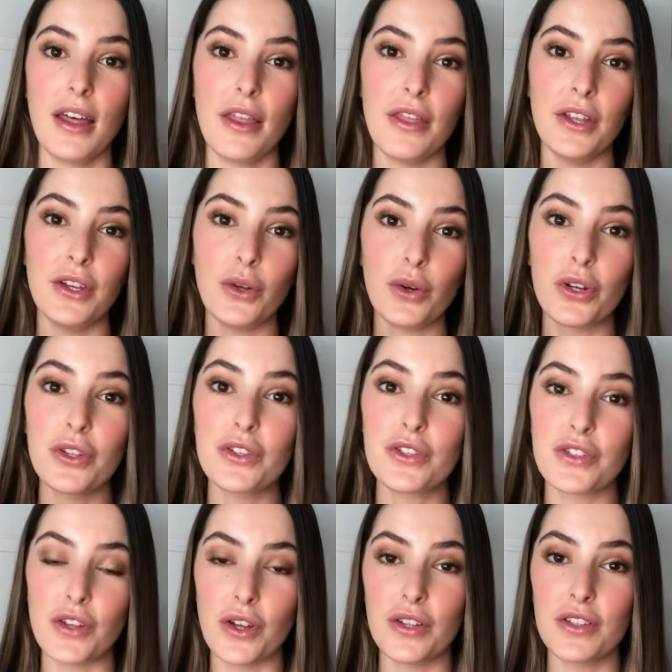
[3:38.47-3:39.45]
then your
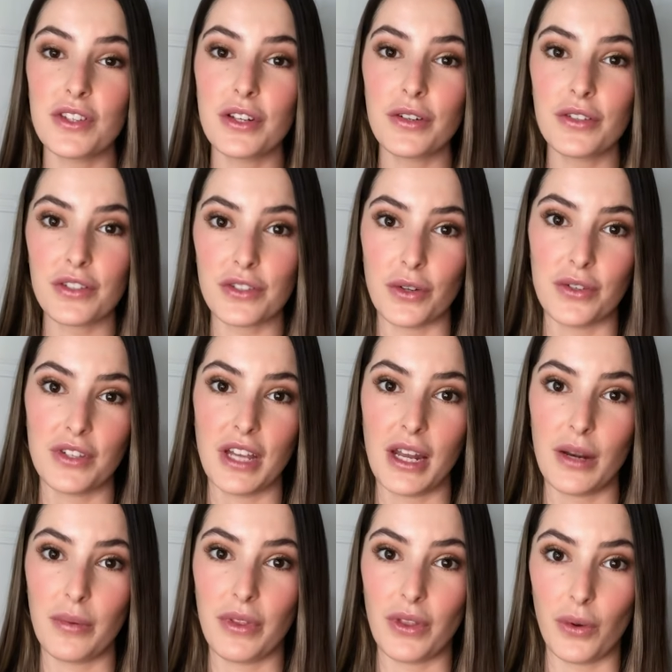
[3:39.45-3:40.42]
concerns that are
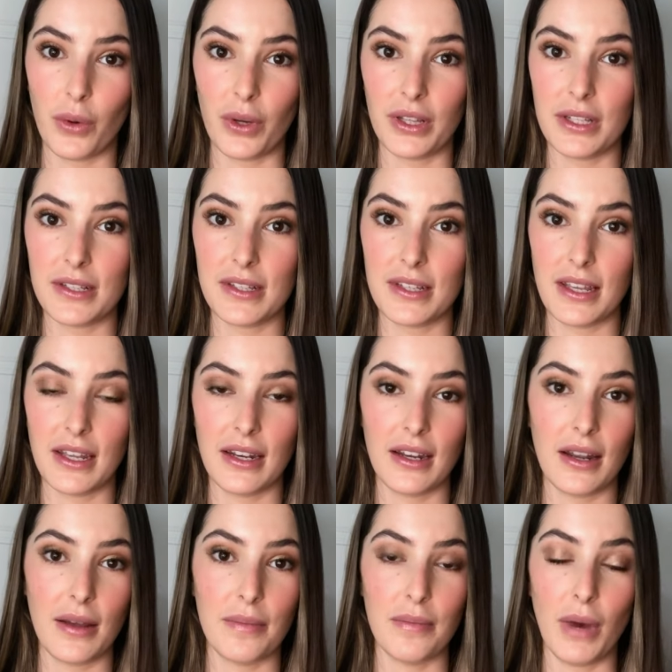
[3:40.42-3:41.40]
associated with the oily
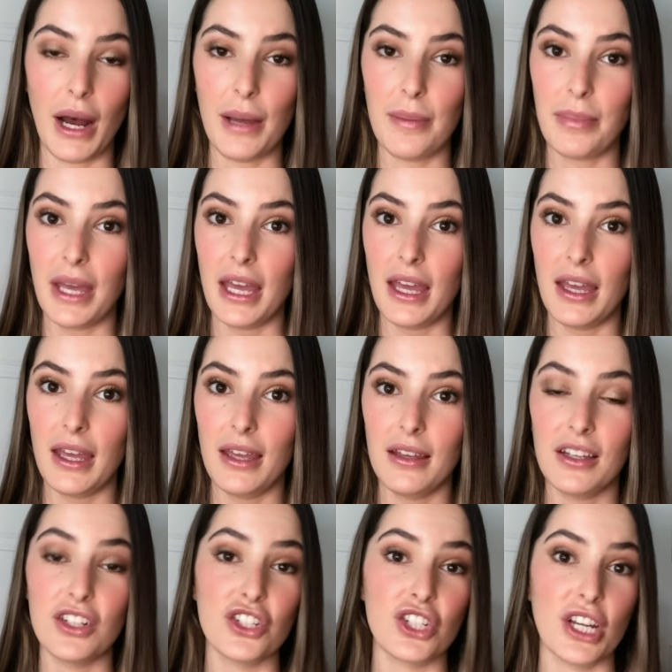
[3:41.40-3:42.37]
skin might be
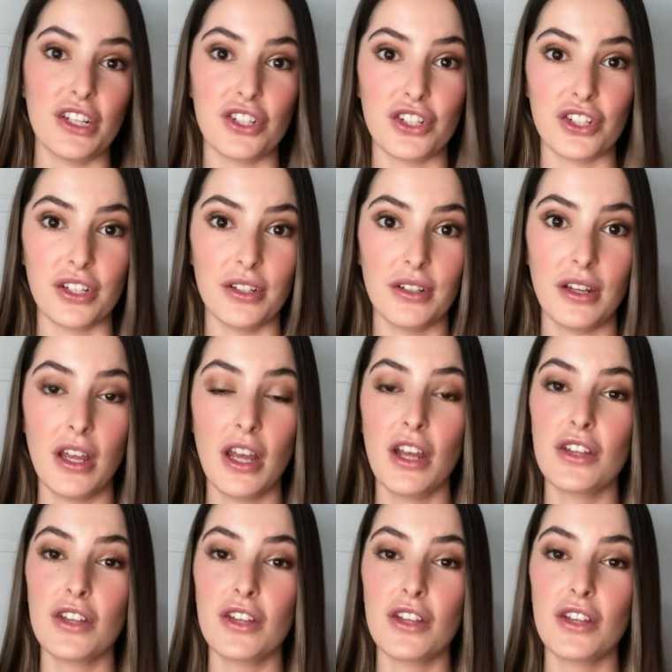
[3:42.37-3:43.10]
congestion.